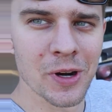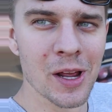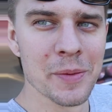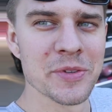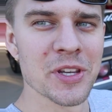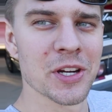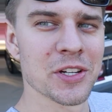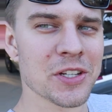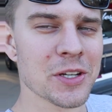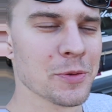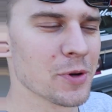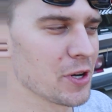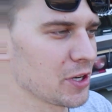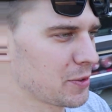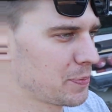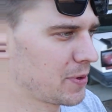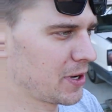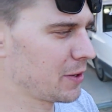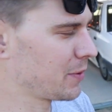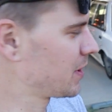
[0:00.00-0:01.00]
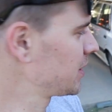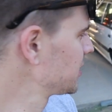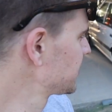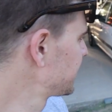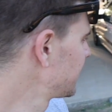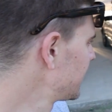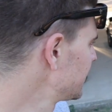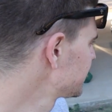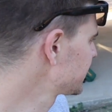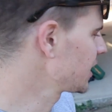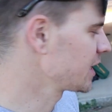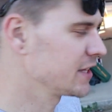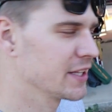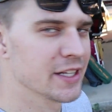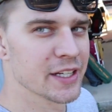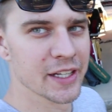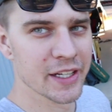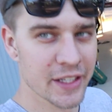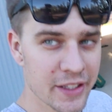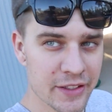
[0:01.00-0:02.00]
ramps actually worked pretty well as far as getting
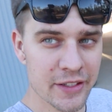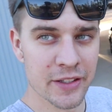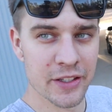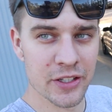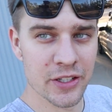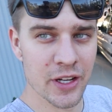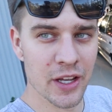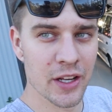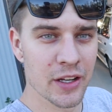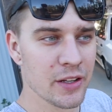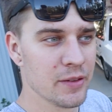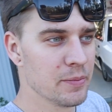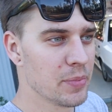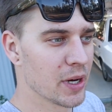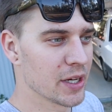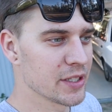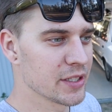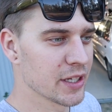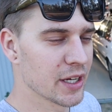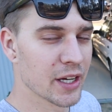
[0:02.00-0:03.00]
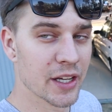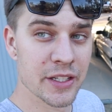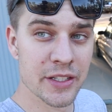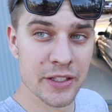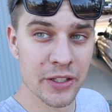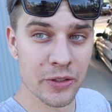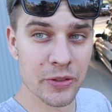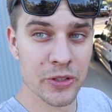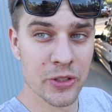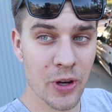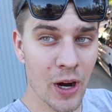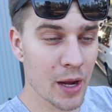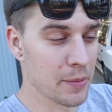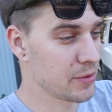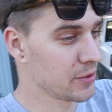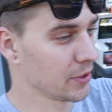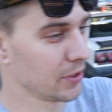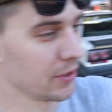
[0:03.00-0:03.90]
it into the shed, but still scraped